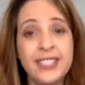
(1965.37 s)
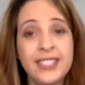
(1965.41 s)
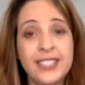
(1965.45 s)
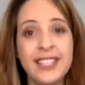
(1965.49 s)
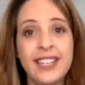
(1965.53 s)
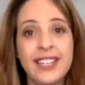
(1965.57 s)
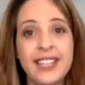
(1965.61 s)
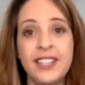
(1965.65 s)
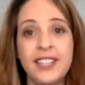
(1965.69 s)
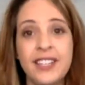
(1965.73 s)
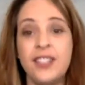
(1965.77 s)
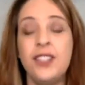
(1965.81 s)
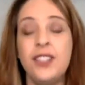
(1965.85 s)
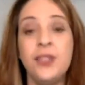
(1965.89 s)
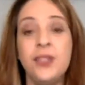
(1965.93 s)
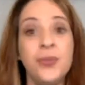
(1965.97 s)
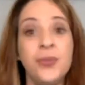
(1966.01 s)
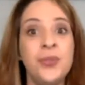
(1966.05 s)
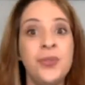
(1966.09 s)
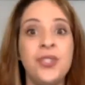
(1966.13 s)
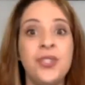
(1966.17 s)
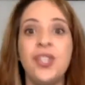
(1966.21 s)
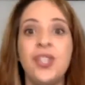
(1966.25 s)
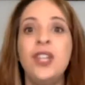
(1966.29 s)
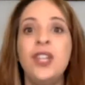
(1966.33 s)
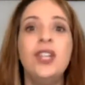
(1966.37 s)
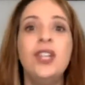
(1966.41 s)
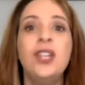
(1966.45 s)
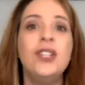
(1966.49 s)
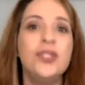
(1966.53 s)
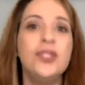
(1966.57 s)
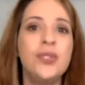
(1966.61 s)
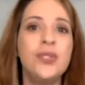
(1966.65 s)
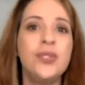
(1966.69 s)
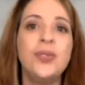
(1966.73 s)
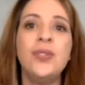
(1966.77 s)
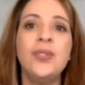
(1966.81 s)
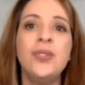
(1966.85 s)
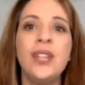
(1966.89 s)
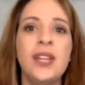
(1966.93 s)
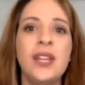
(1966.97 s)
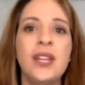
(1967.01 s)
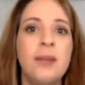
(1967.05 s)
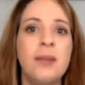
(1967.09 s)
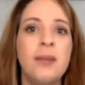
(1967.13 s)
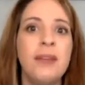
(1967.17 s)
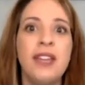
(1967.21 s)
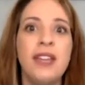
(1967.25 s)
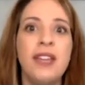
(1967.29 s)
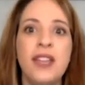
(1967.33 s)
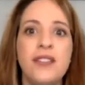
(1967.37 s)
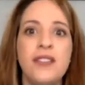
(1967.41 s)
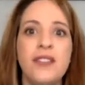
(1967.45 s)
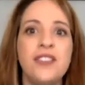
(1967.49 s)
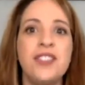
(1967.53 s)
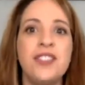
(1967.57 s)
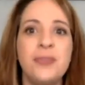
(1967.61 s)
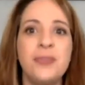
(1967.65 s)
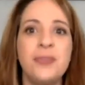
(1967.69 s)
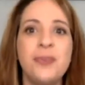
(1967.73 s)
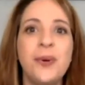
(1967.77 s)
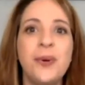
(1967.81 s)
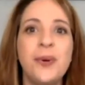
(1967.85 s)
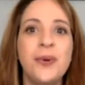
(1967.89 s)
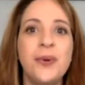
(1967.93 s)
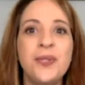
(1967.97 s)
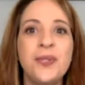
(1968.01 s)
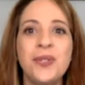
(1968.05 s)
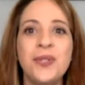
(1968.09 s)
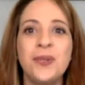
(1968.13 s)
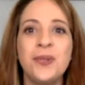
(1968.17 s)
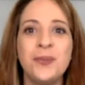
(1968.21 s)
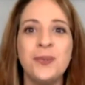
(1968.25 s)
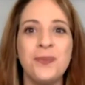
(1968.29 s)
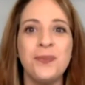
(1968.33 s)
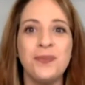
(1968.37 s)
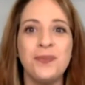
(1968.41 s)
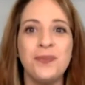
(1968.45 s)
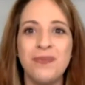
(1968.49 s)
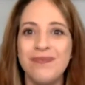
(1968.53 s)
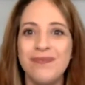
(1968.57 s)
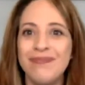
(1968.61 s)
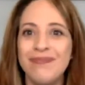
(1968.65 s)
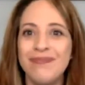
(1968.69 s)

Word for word: They had a huge 2-day behavior symposium